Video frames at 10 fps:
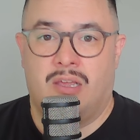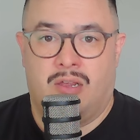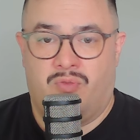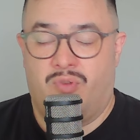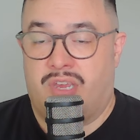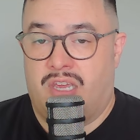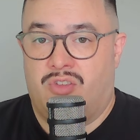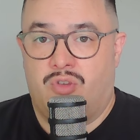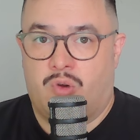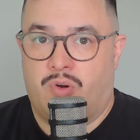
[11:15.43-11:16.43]
Ricky
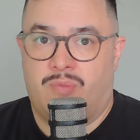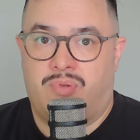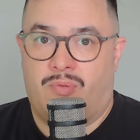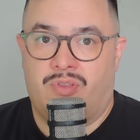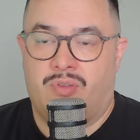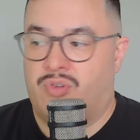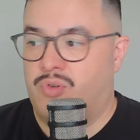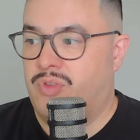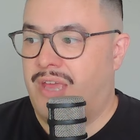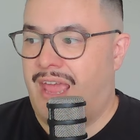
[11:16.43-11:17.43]
and Nikoda are probably the
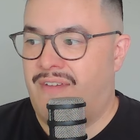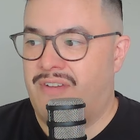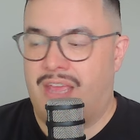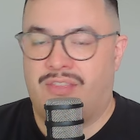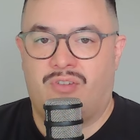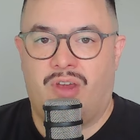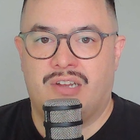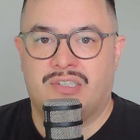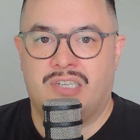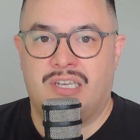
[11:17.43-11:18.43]
two that haven't had the
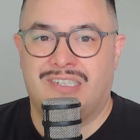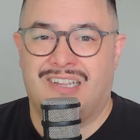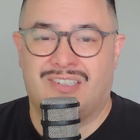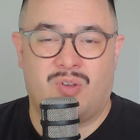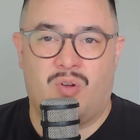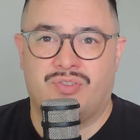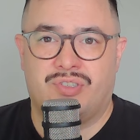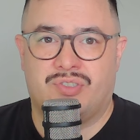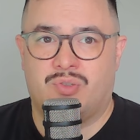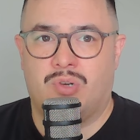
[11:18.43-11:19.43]
greatest season, and
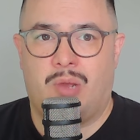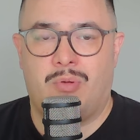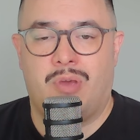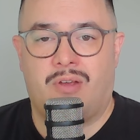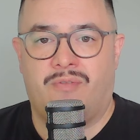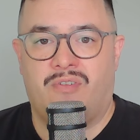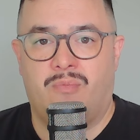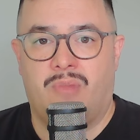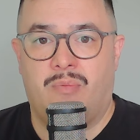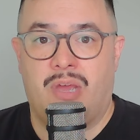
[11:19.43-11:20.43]
Sorensen's still coming back off
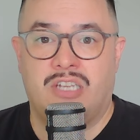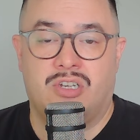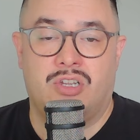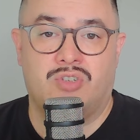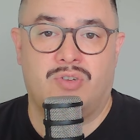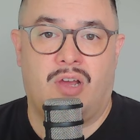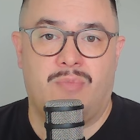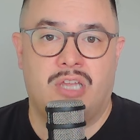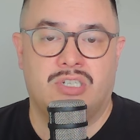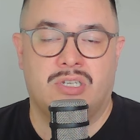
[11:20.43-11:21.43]
from a major injury, I
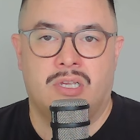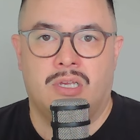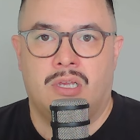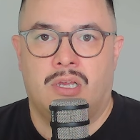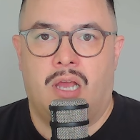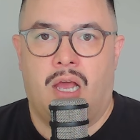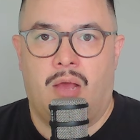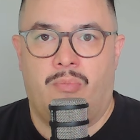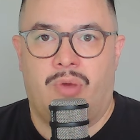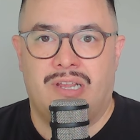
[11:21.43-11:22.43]
imagine.
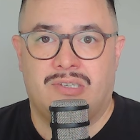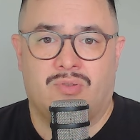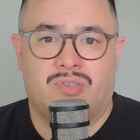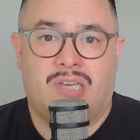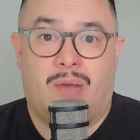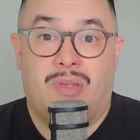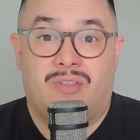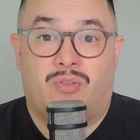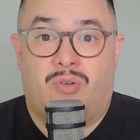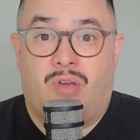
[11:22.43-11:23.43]
But he's also come
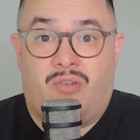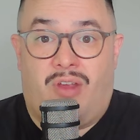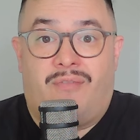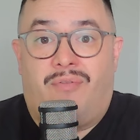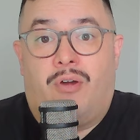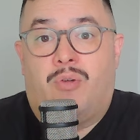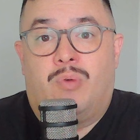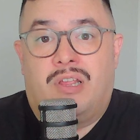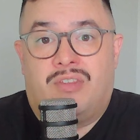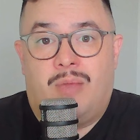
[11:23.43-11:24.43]
into a grand final
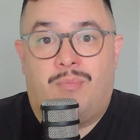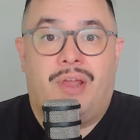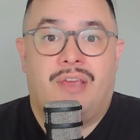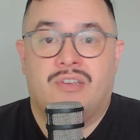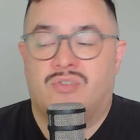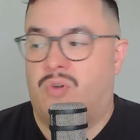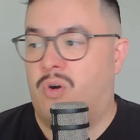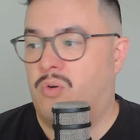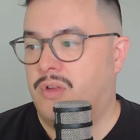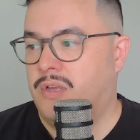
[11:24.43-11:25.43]
winning team playing his role.